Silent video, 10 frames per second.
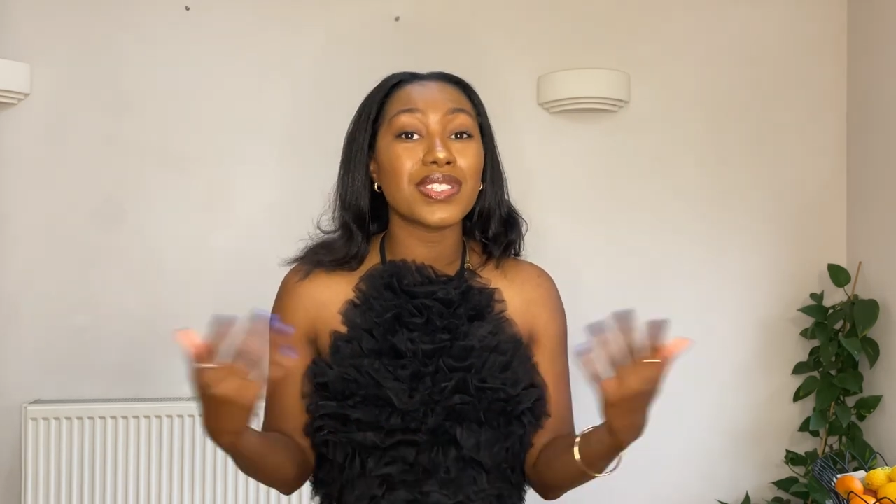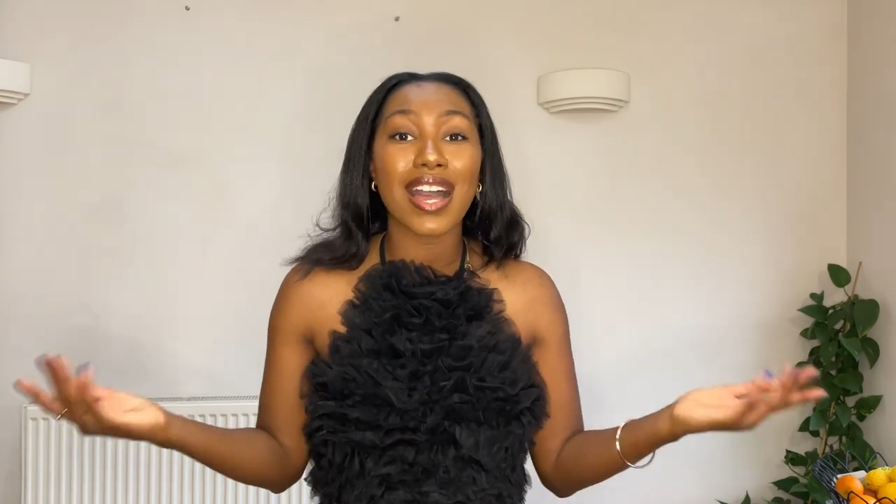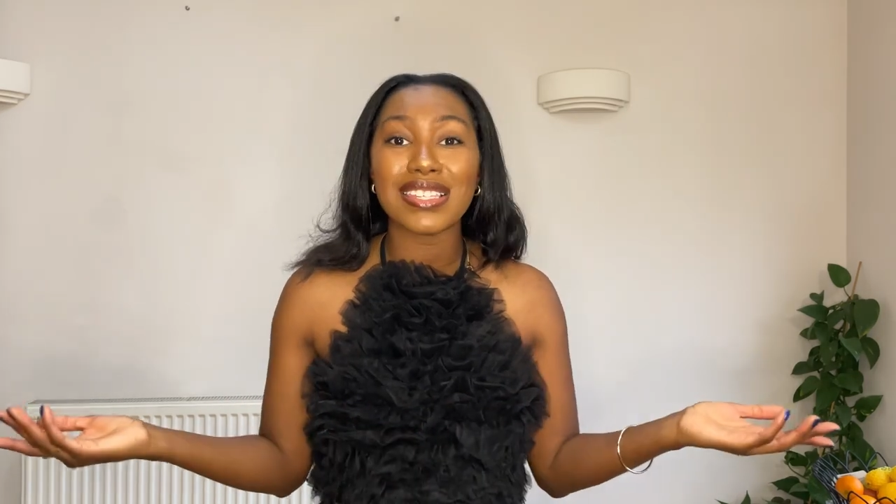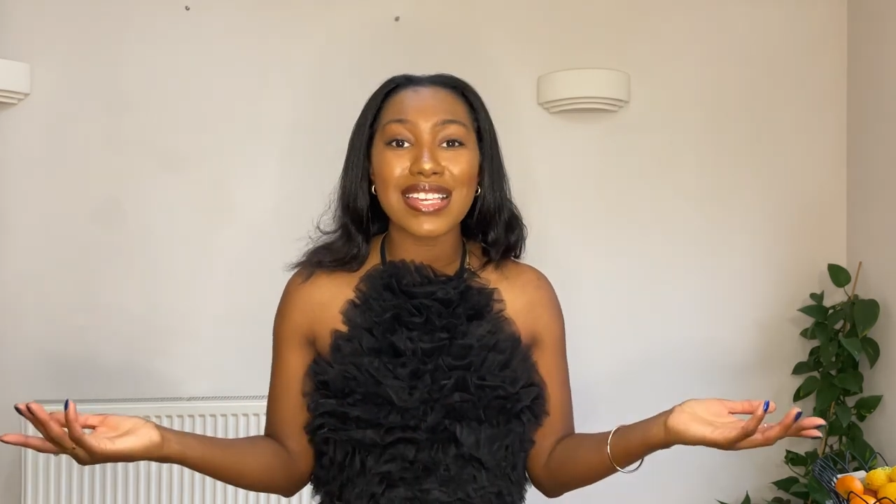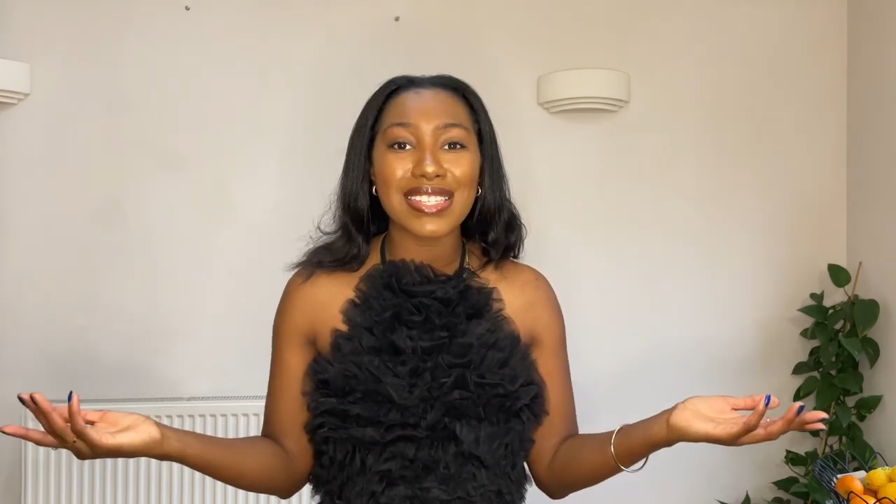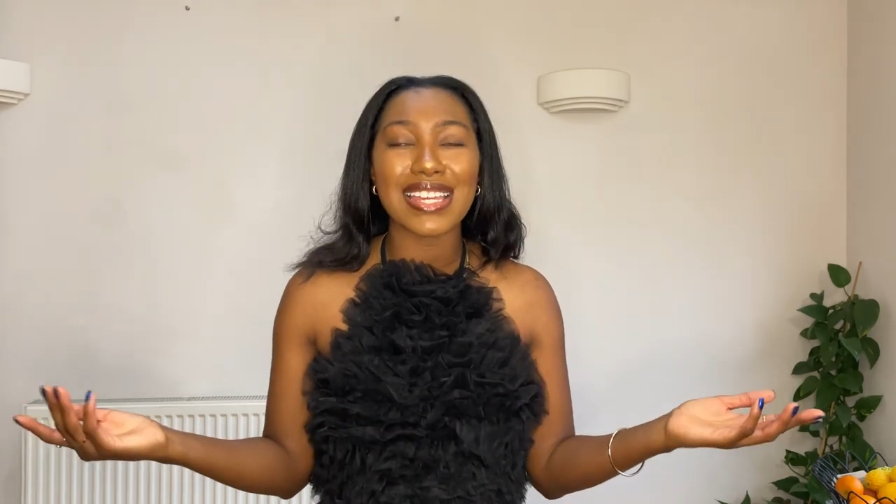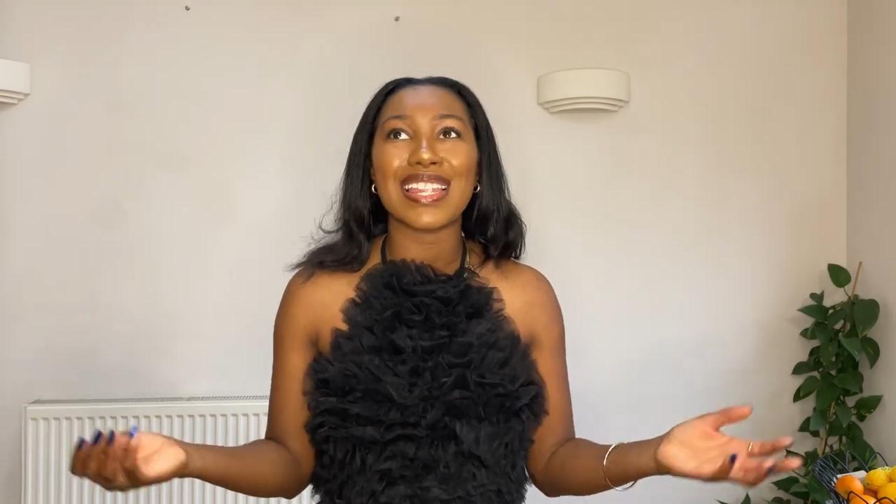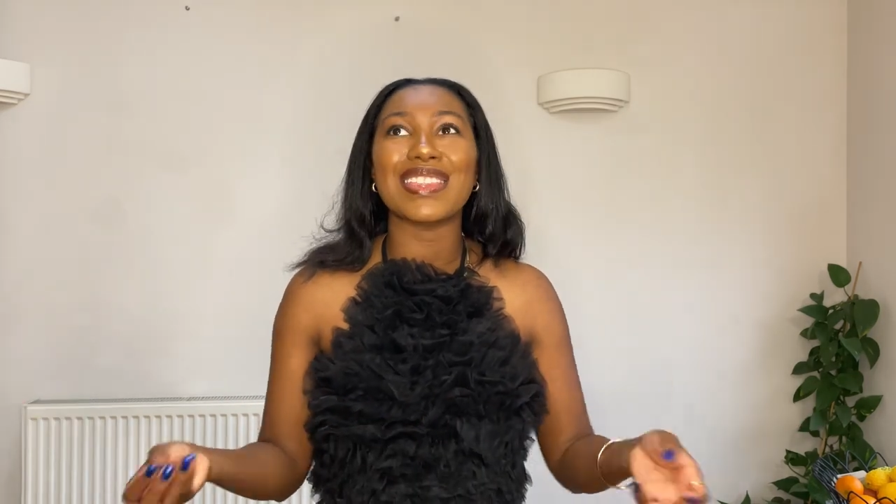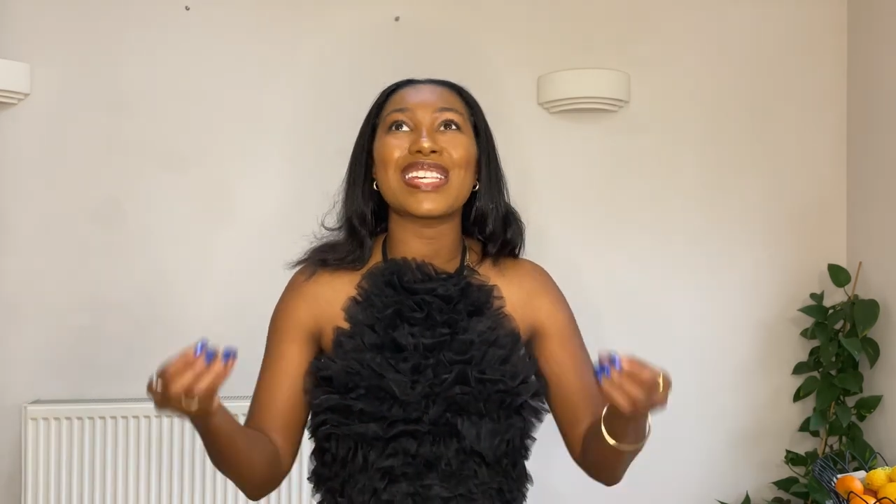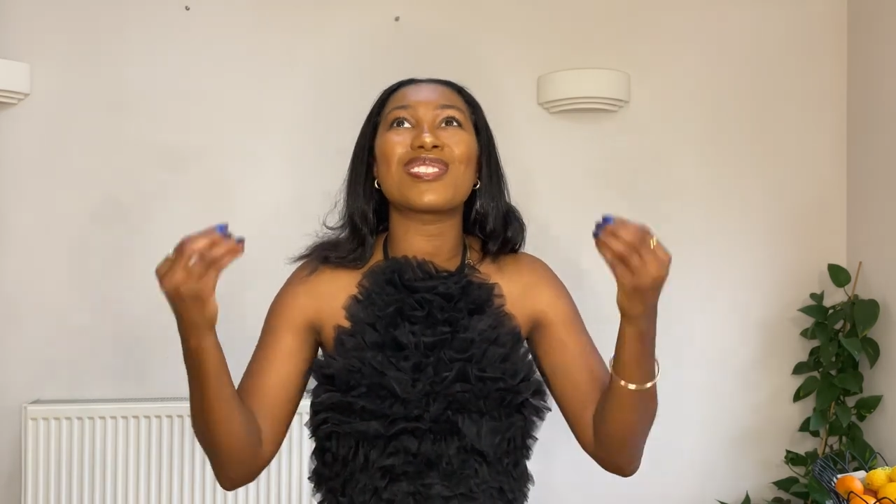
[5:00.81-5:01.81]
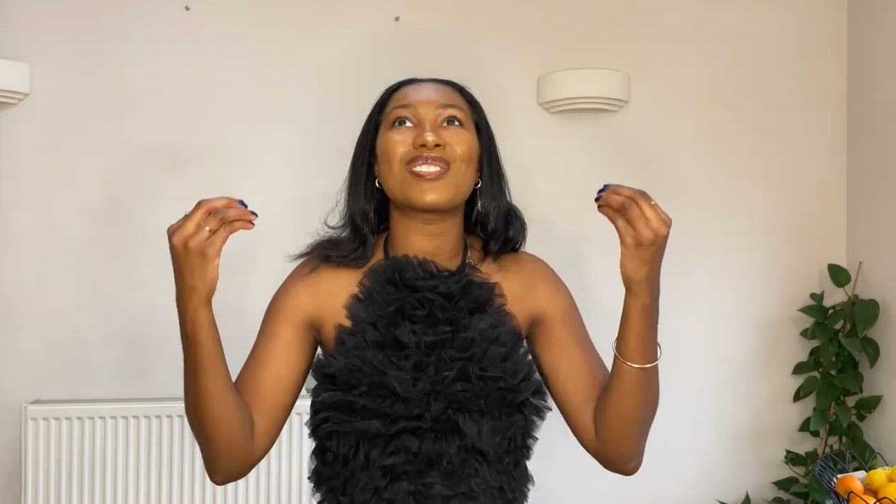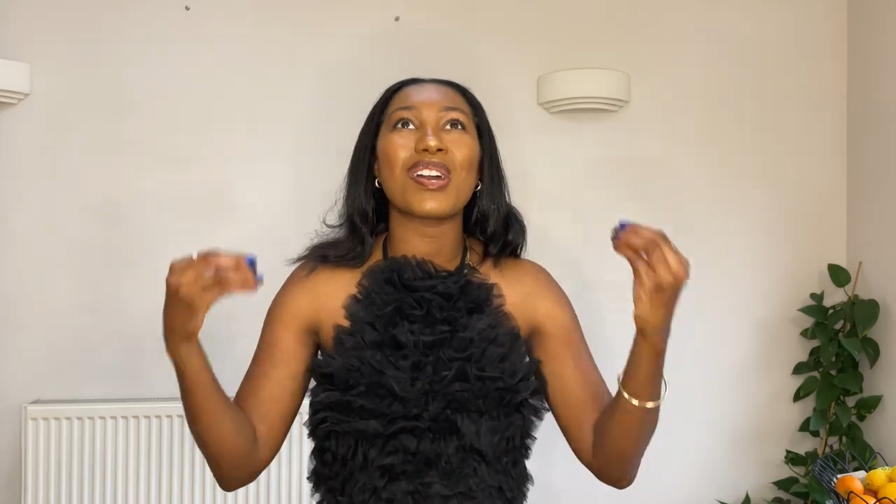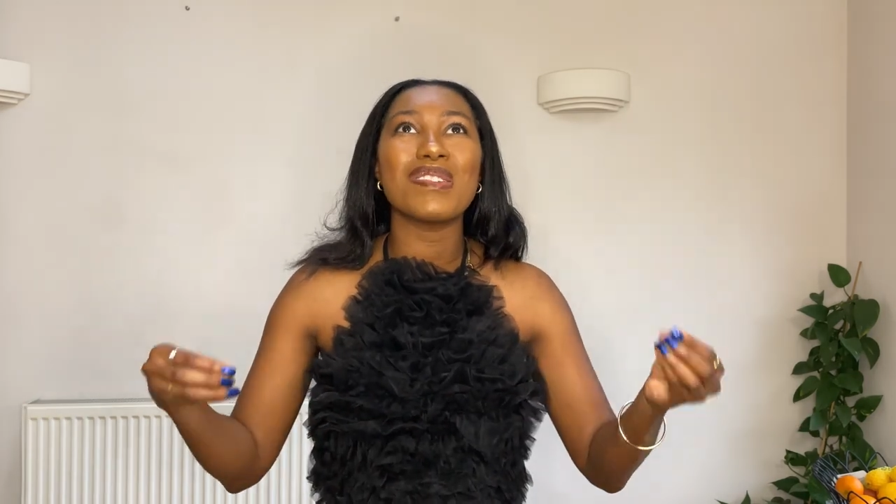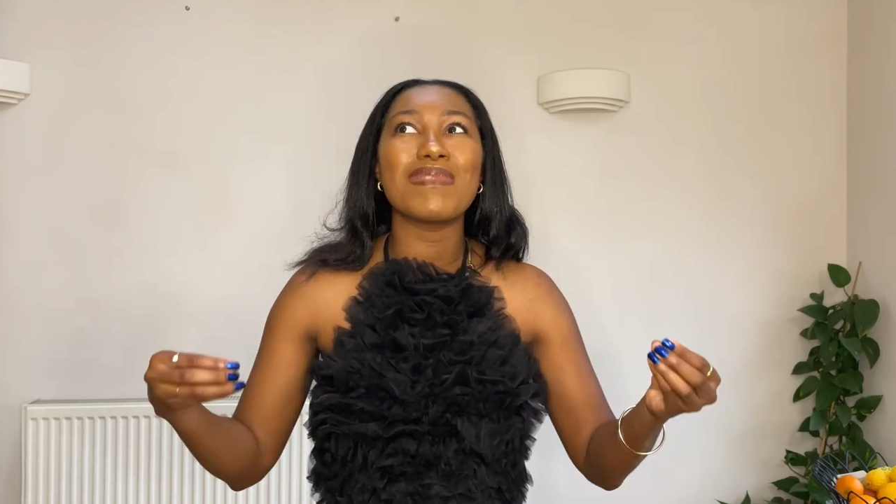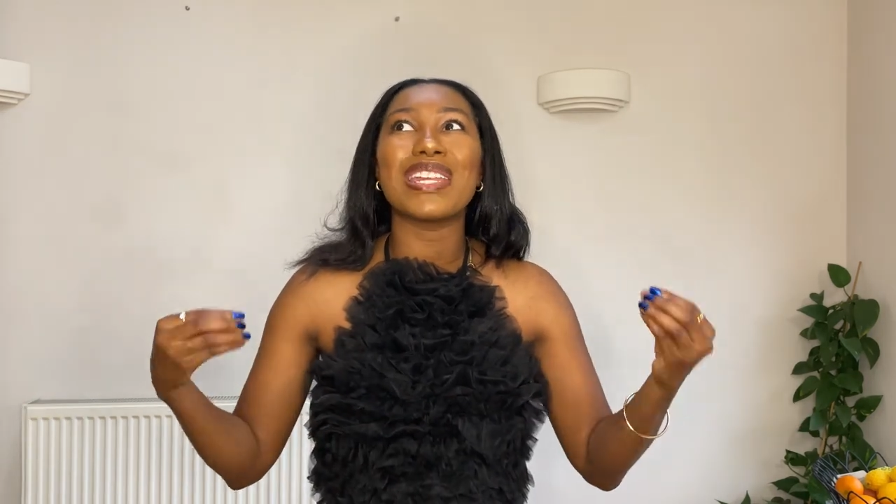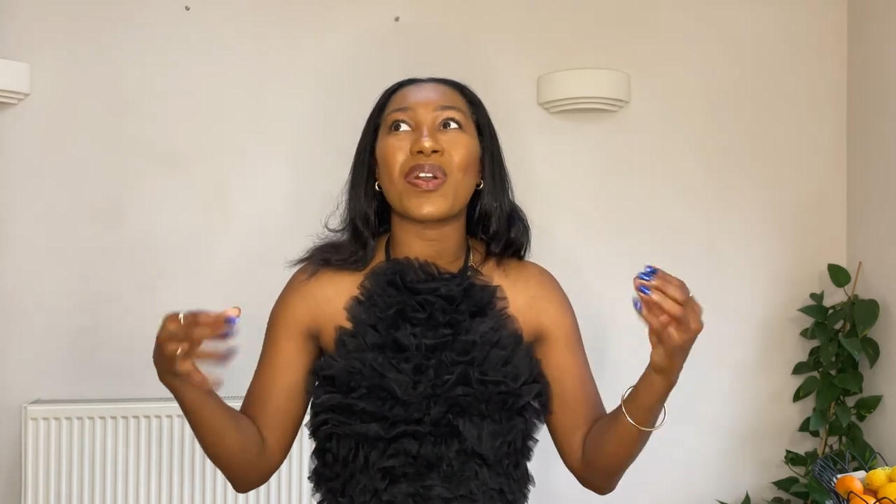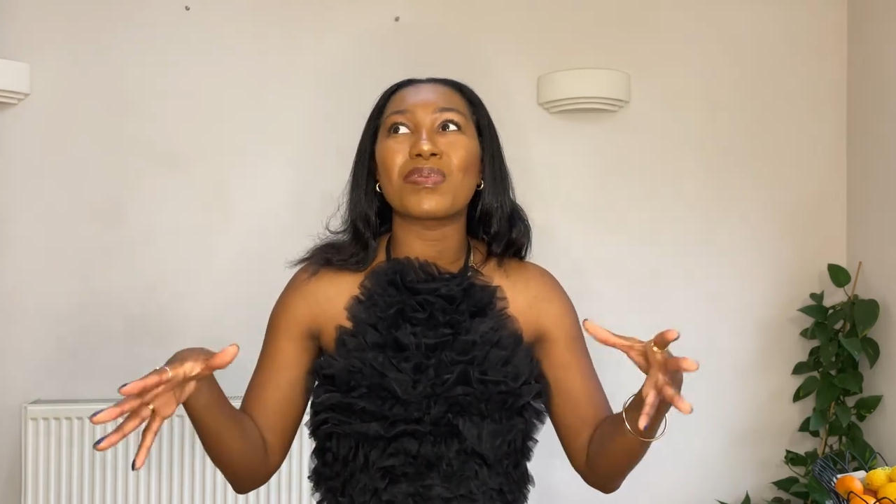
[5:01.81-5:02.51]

So as I said, like there's so many